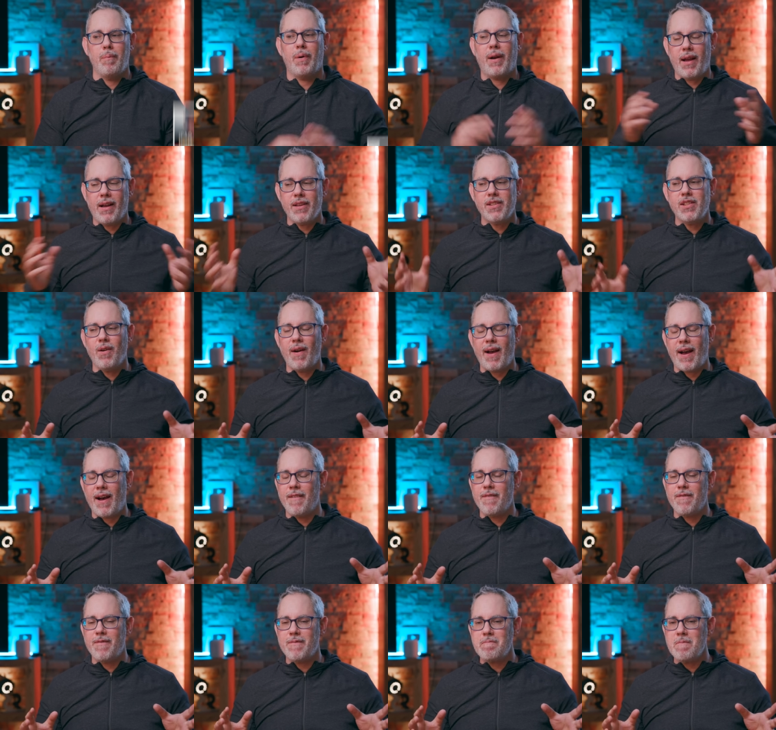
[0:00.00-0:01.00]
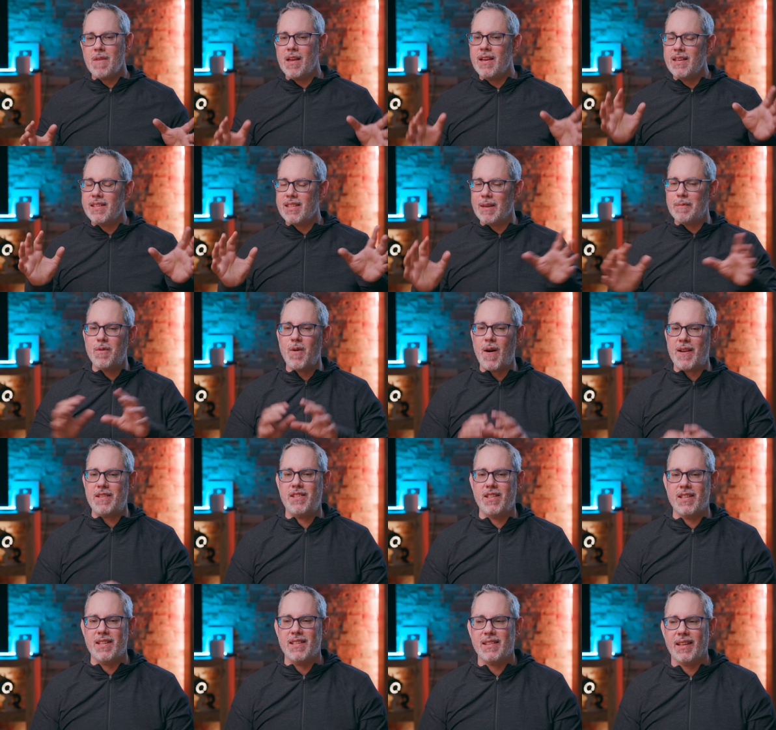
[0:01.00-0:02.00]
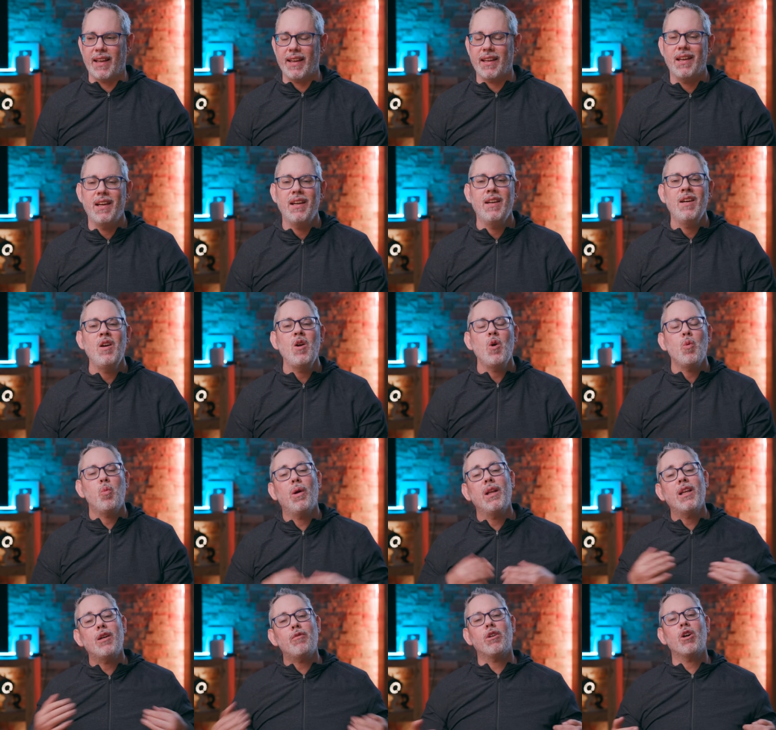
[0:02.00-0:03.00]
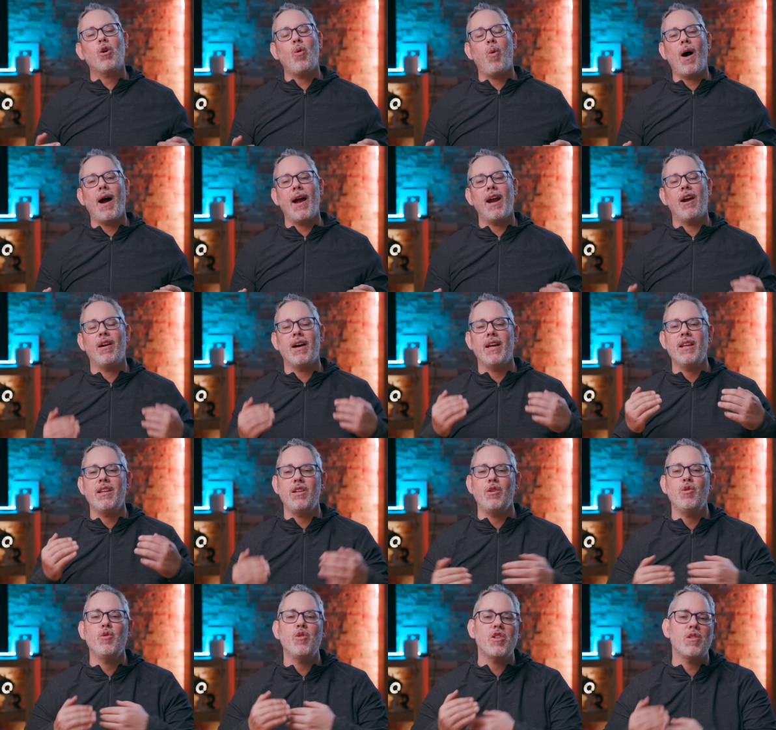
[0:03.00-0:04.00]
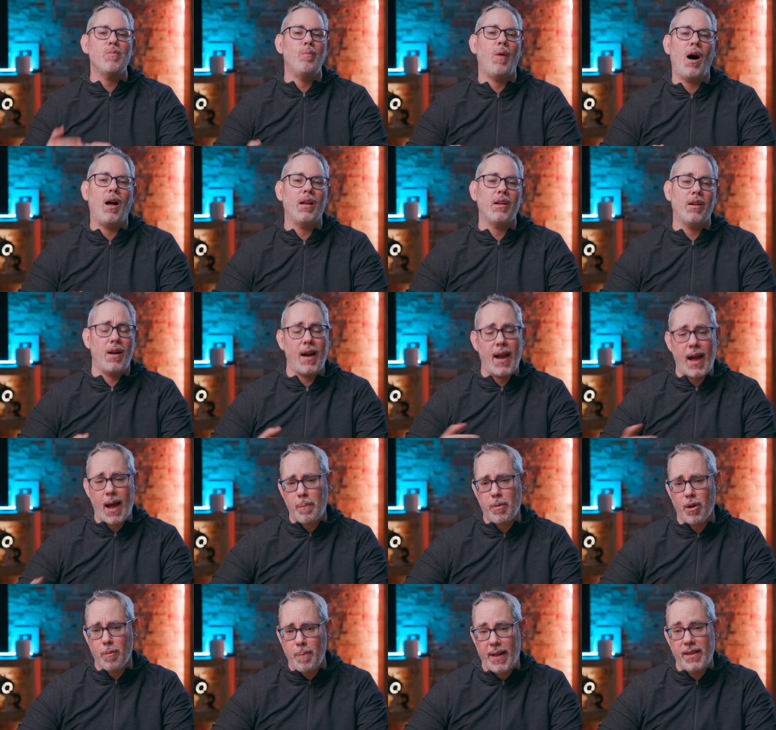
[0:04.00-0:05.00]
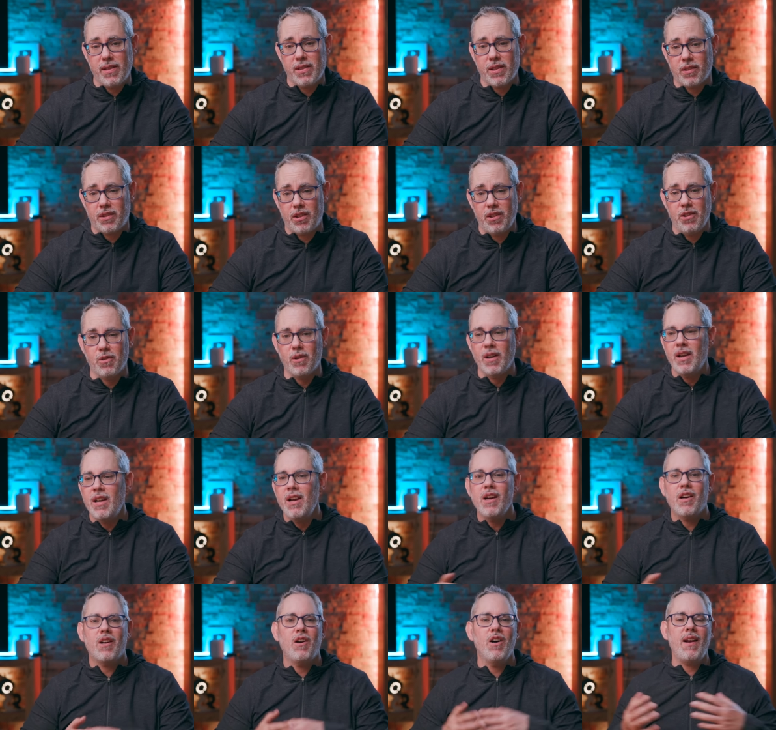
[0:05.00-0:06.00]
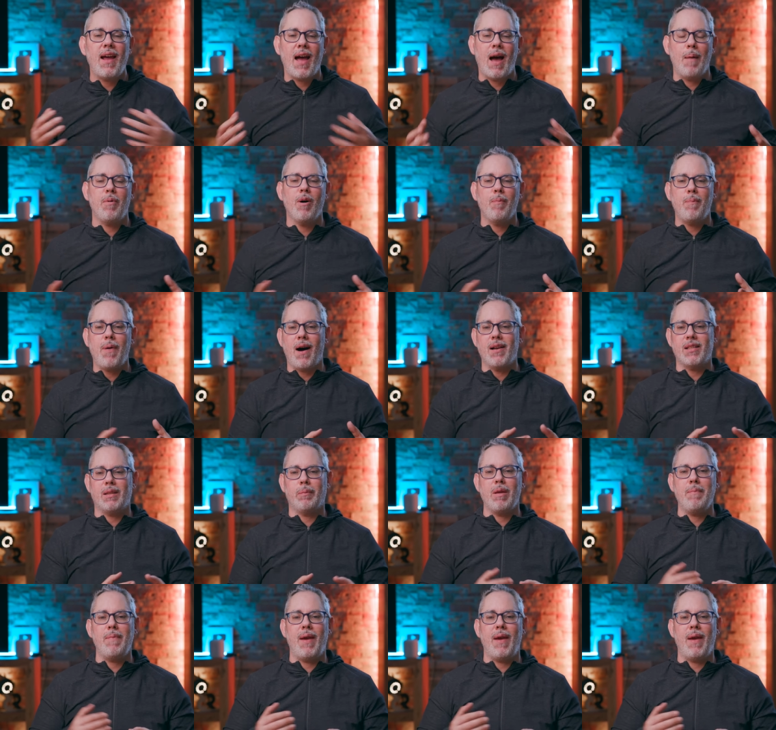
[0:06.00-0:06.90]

But I also have some questions like, Will it require a new smaller Apple Pencil 2? Could Apple possibly